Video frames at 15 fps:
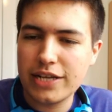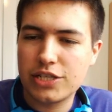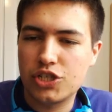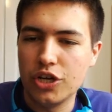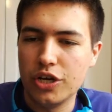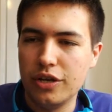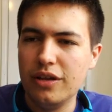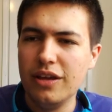
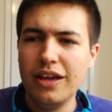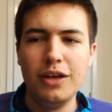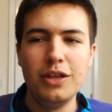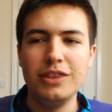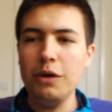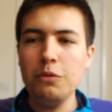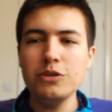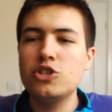question.
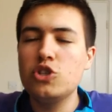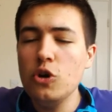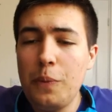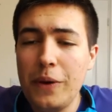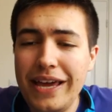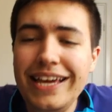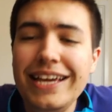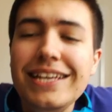That was
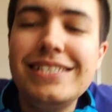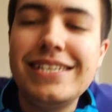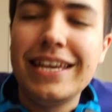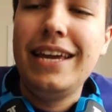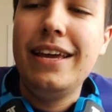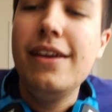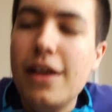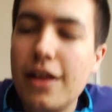super
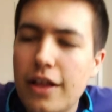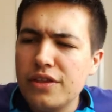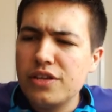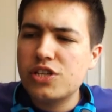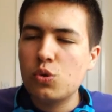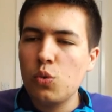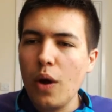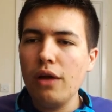easy.
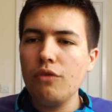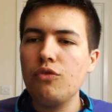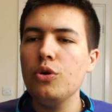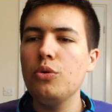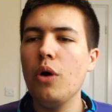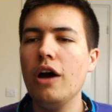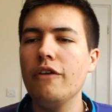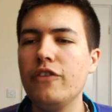The square
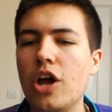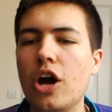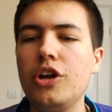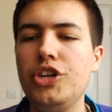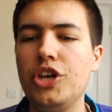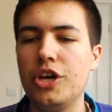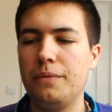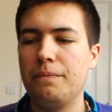root of an
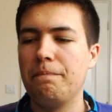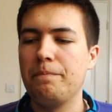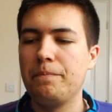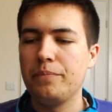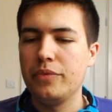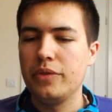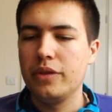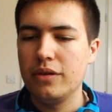
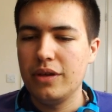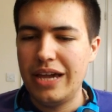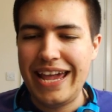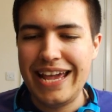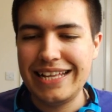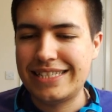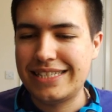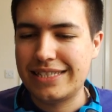onion.
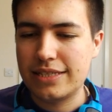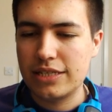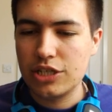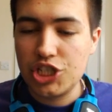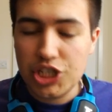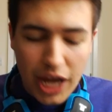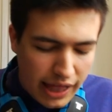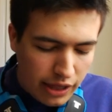It's
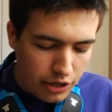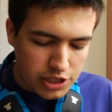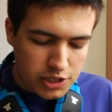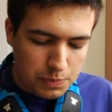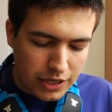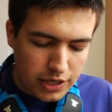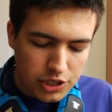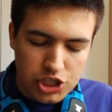
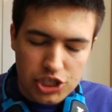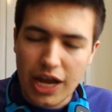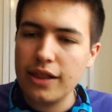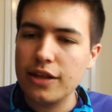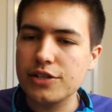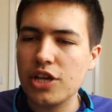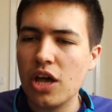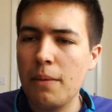shallots, because
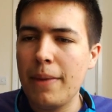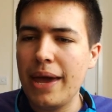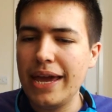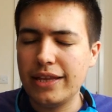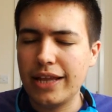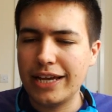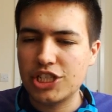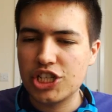shallots are
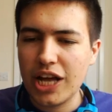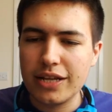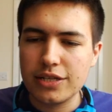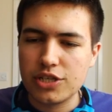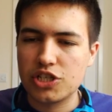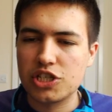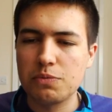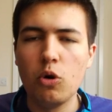made like
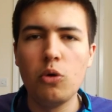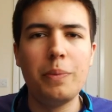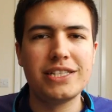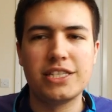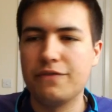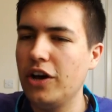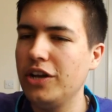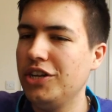shallots are small
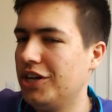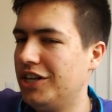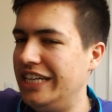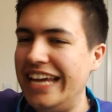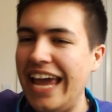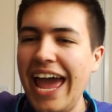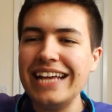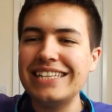bits of onion.
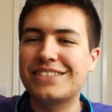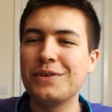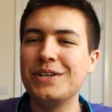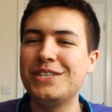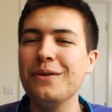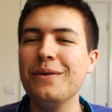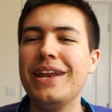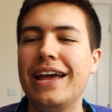Yes,
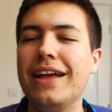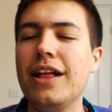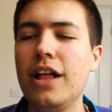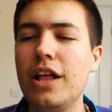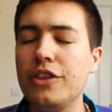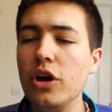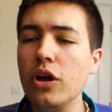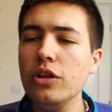we're doing it.
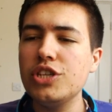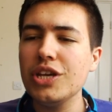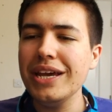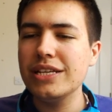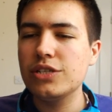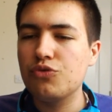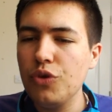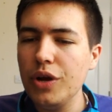The answer
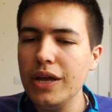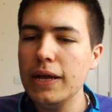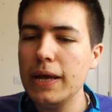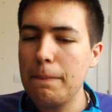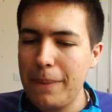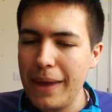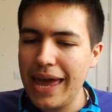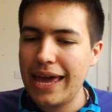is
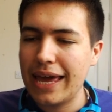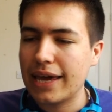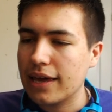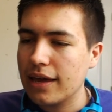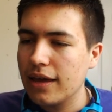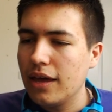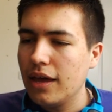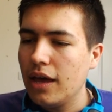really
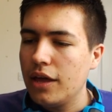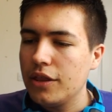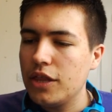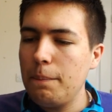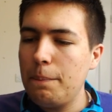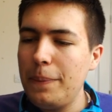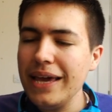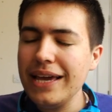big.
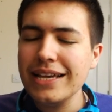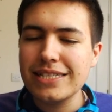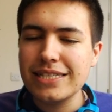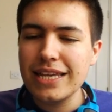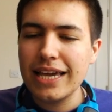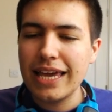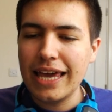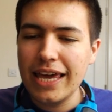The
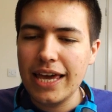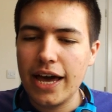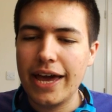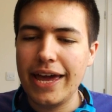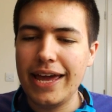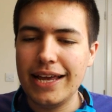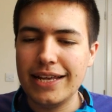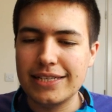biggest thing
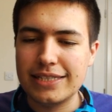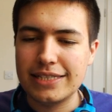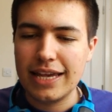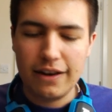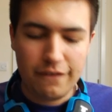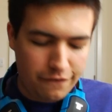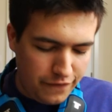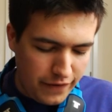here is
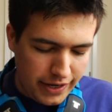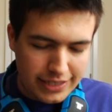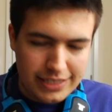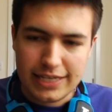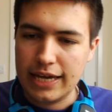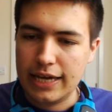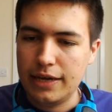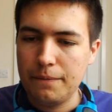
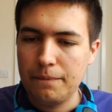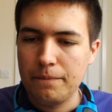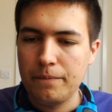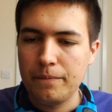infinity.